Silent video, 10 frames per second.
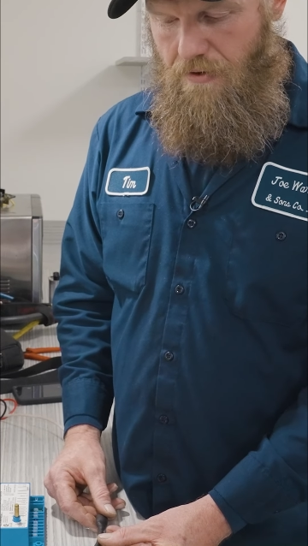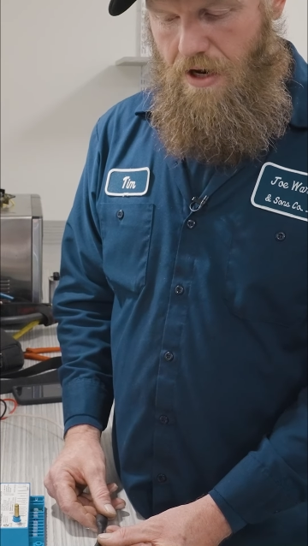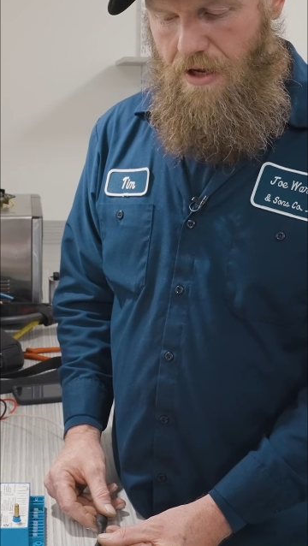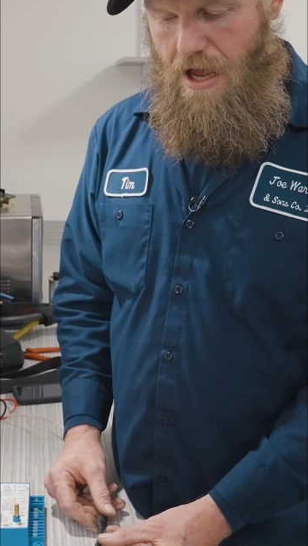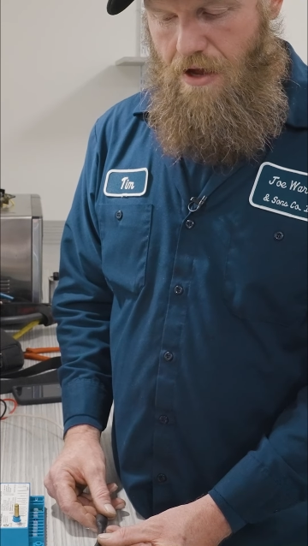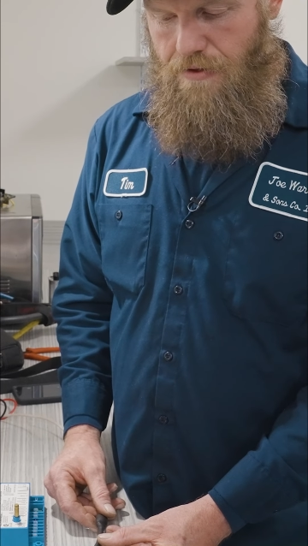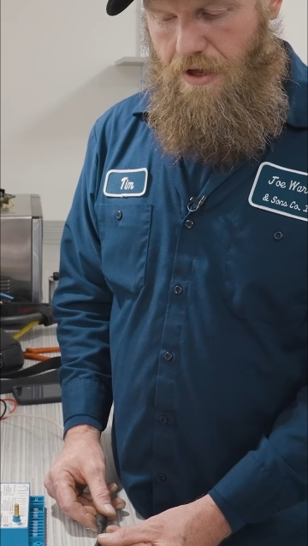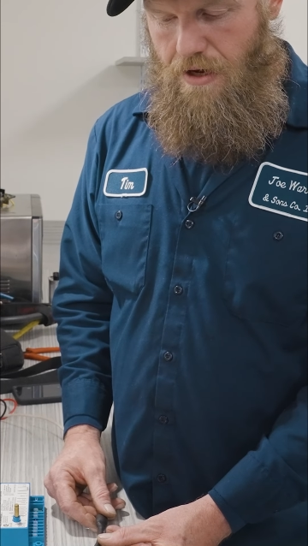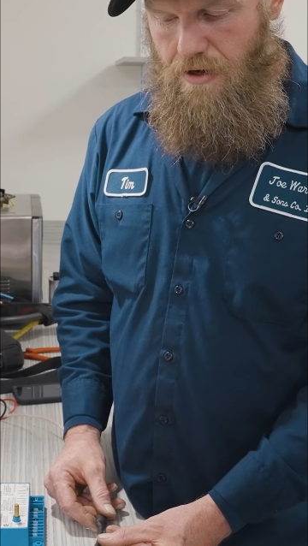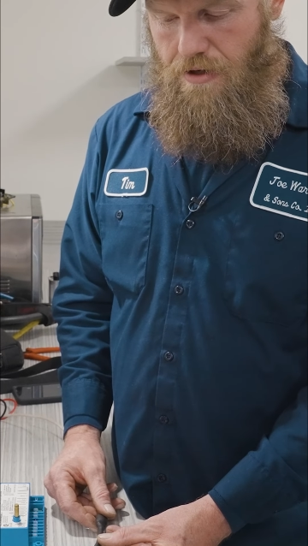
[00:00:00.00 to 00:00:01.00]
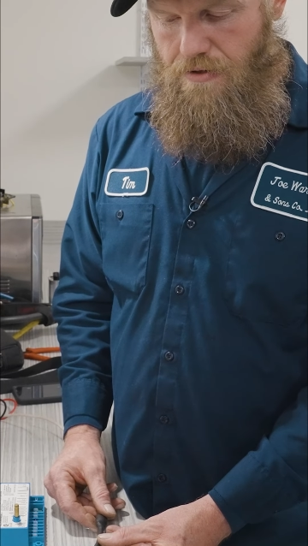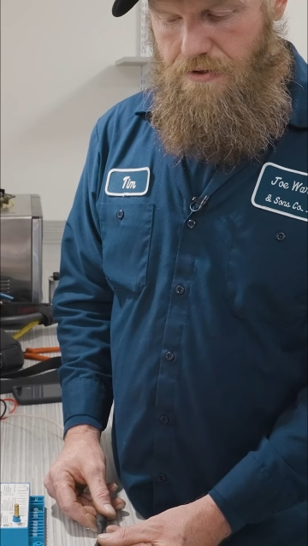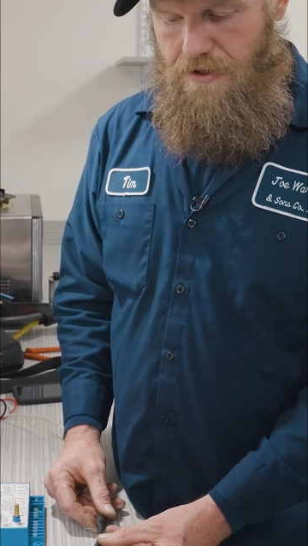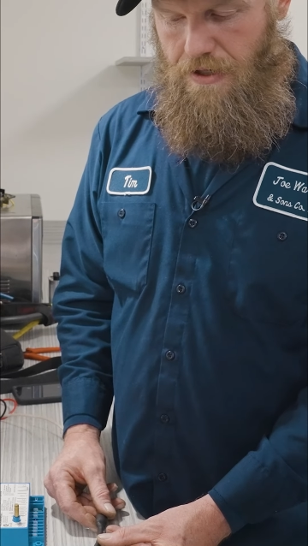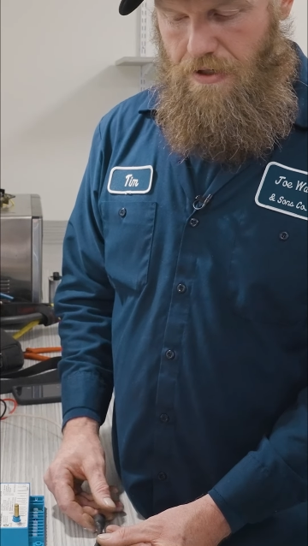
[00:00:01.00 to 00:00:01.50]
right now that are
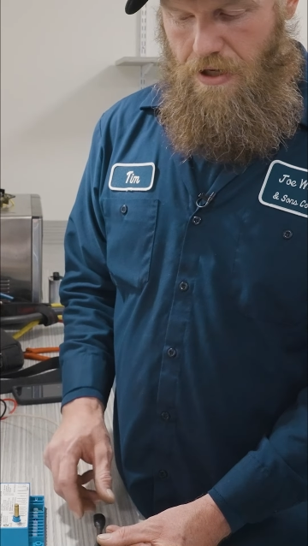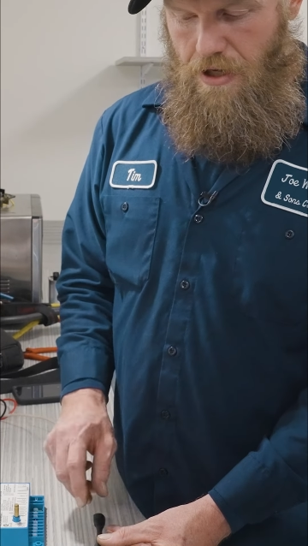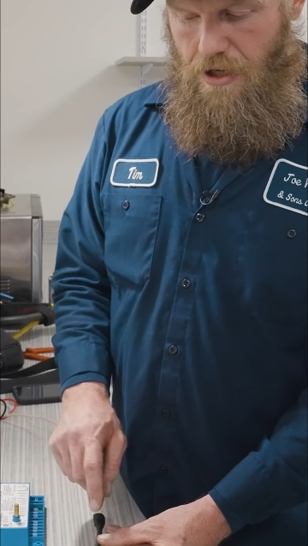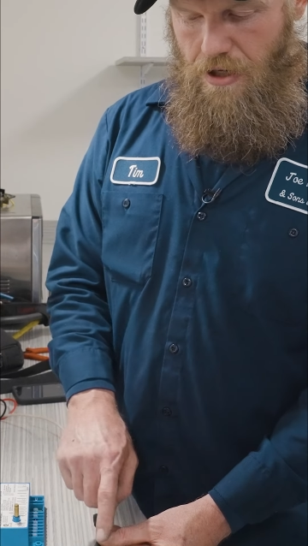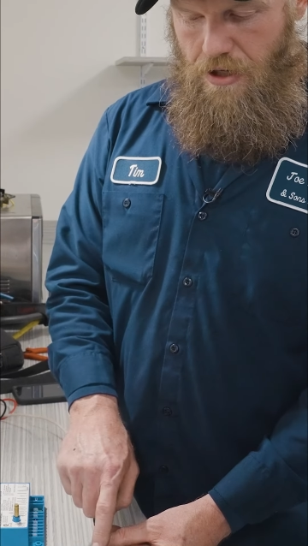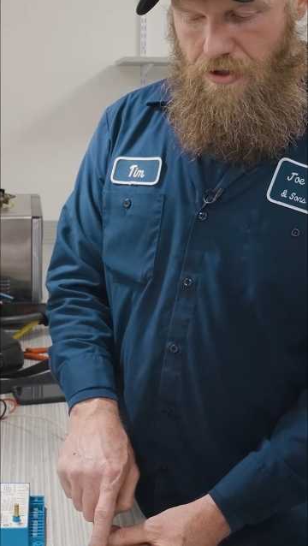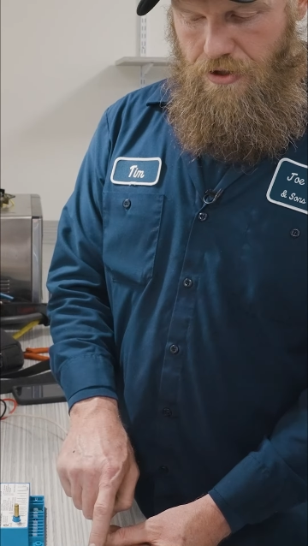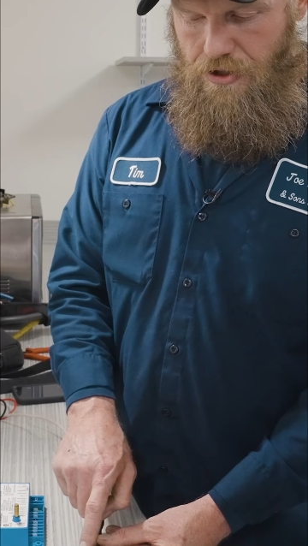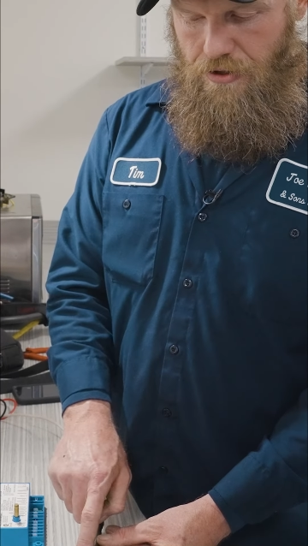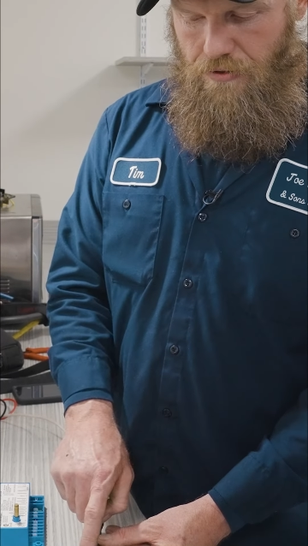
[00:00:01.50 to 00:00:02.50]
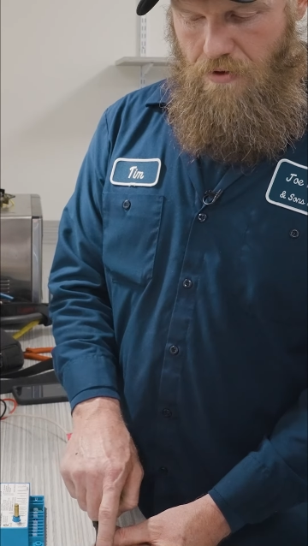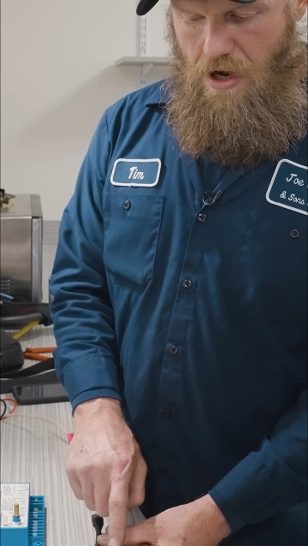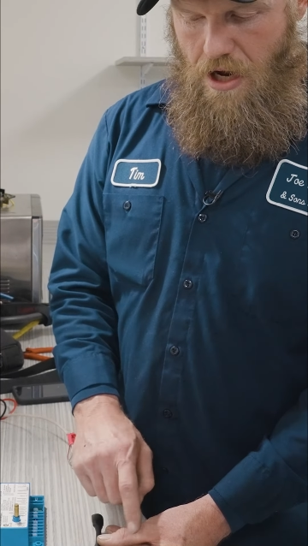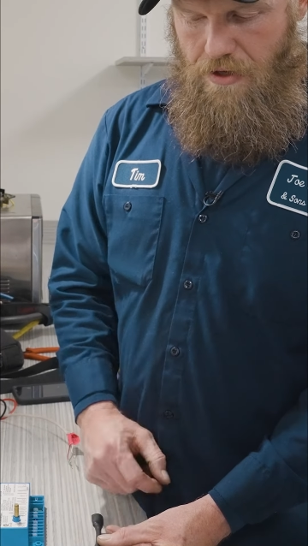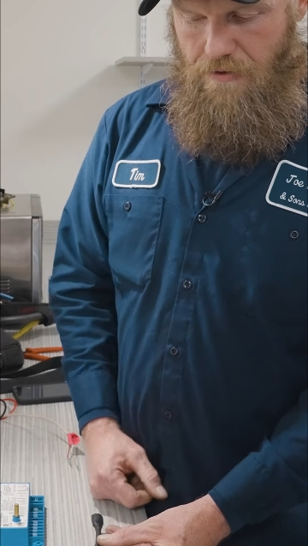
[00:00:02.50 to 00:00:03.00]
using
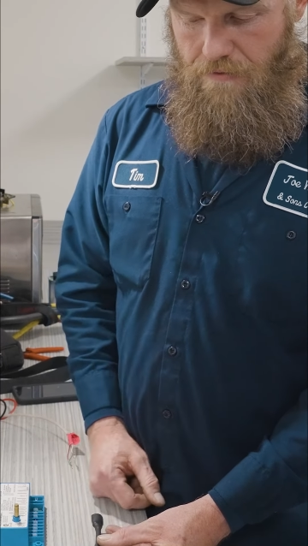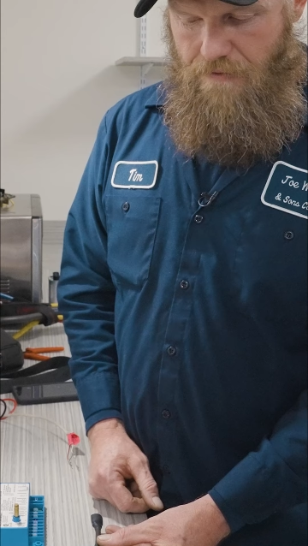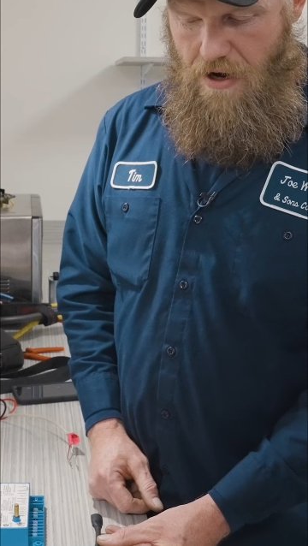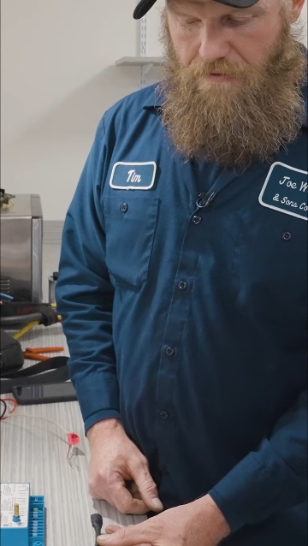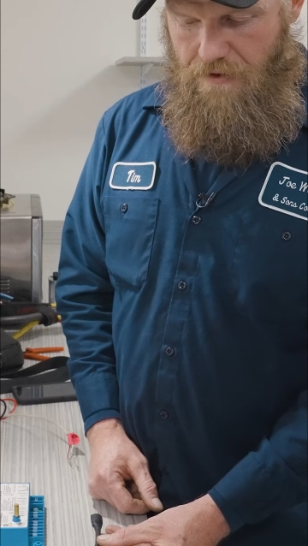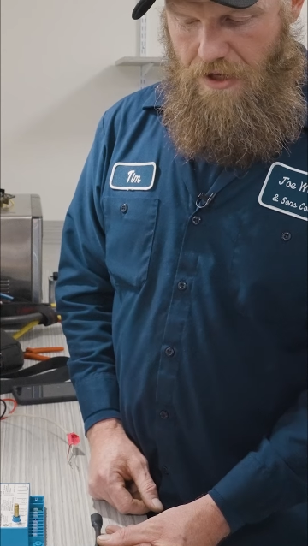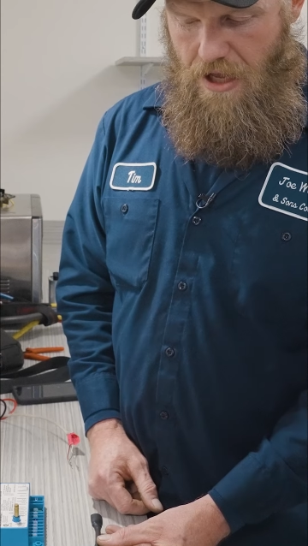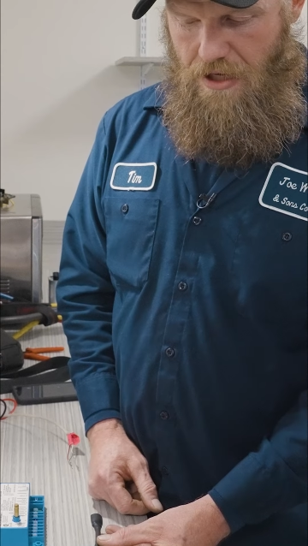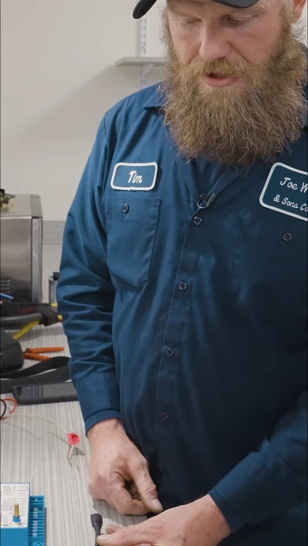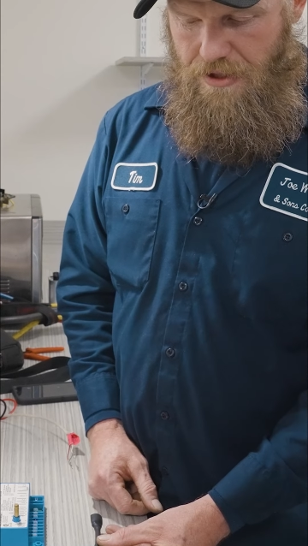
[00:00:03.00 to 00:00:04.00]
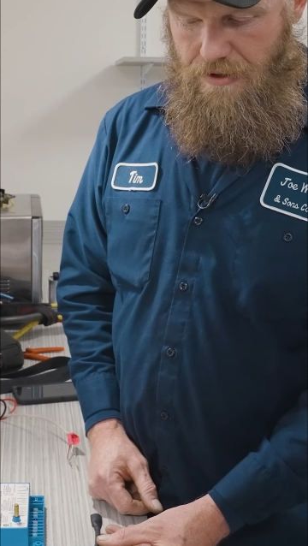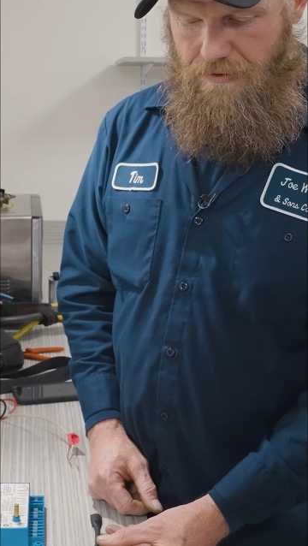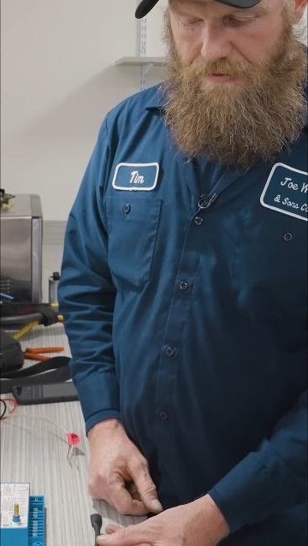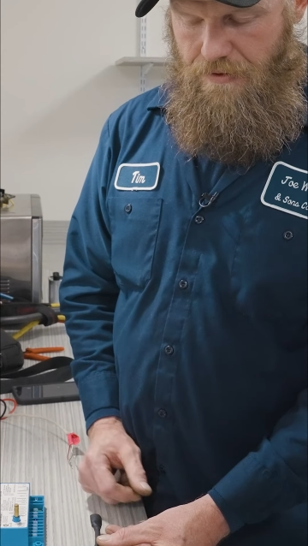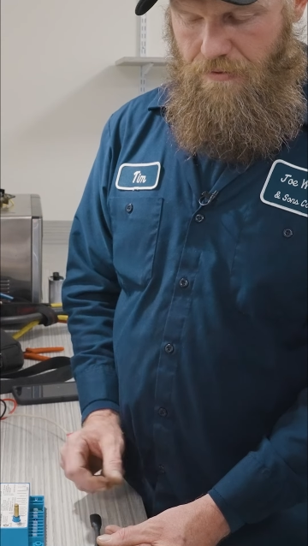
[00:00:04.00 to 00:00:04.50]
two-rod verification.